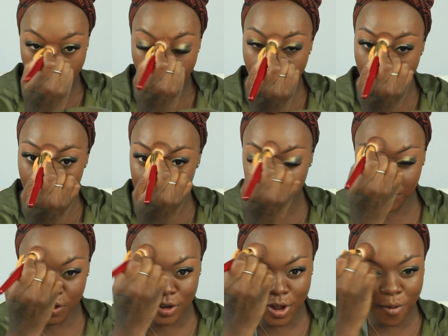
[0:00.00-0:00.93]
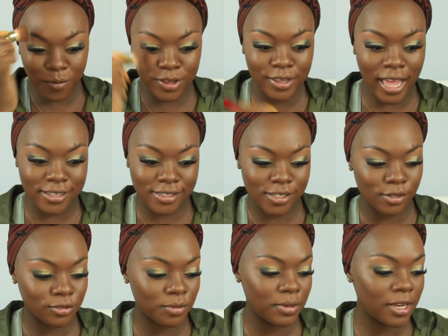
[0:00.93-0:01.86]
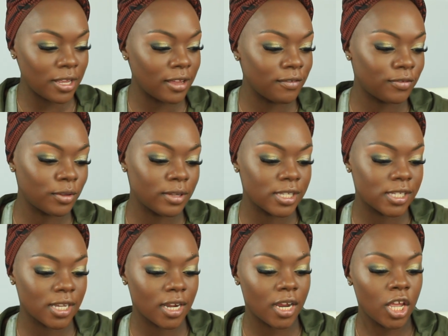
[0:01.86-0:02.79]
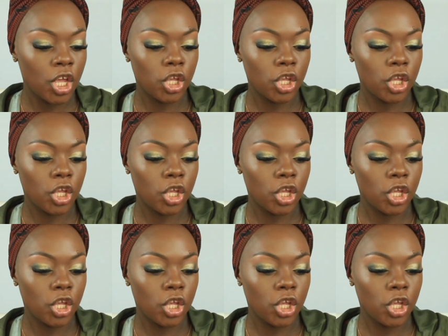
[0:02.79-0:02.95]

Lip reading: You know, when as a social media influencer,